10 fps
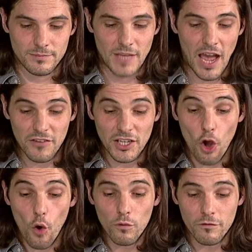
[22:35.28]
having
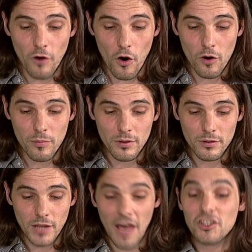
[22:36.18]
no verb,
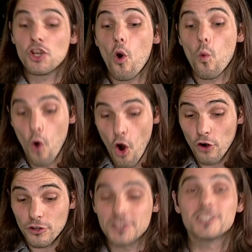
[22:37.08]
having no
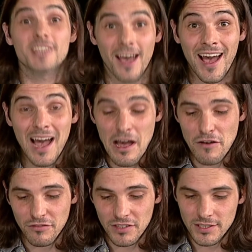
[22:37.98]
word to
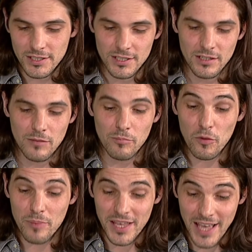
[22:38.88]
have,
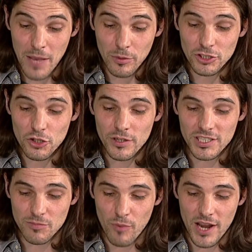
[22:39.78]
but being able to
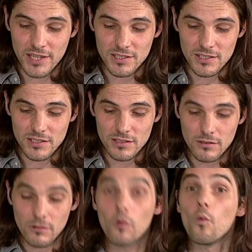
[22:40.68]
express
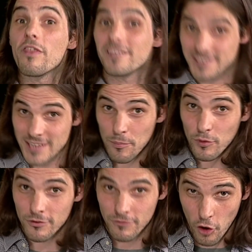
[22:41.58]
with a
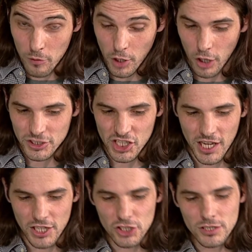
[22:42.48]
separate verb
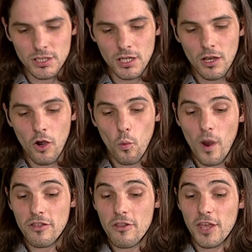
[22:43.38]
conjugation
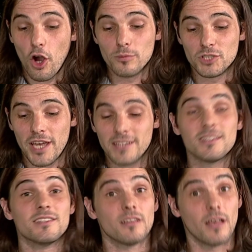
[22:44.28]
whether the object
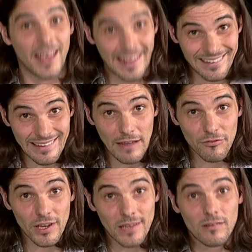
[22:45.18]
is
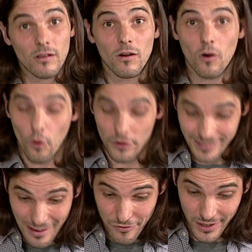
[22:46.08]
indefinite or
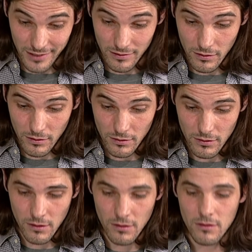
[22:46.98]
definite.
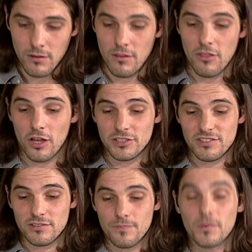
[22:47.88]

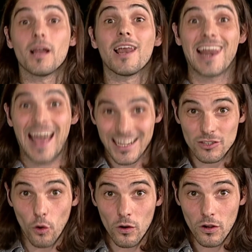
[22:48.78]
Thus,
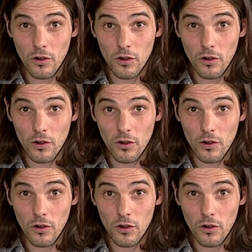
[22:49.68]
látok